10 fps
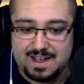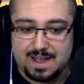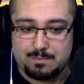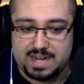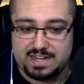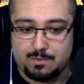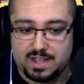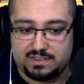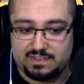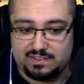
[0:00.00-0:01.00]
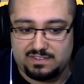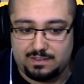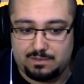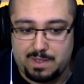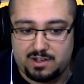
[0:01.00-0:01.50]
Um, but anyway, it's
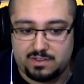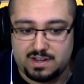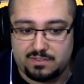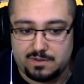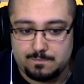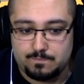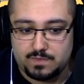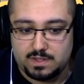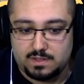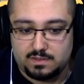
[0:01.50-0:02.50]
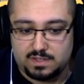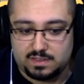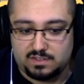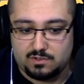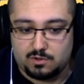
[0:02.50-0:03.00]
it's it's better than nothing.
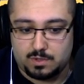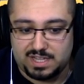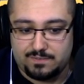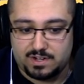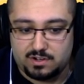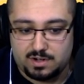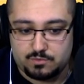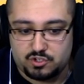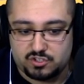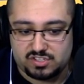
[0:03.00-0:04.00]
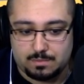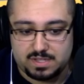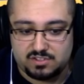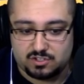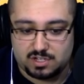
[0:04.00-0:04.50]
Get these all to 1100. I'm sure some
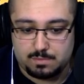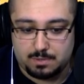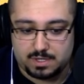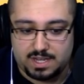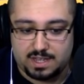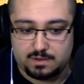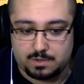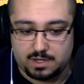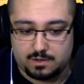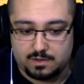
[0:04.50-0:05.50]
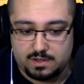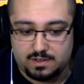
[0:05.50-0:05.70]
of these are gonna be able to. Yeah, there we go.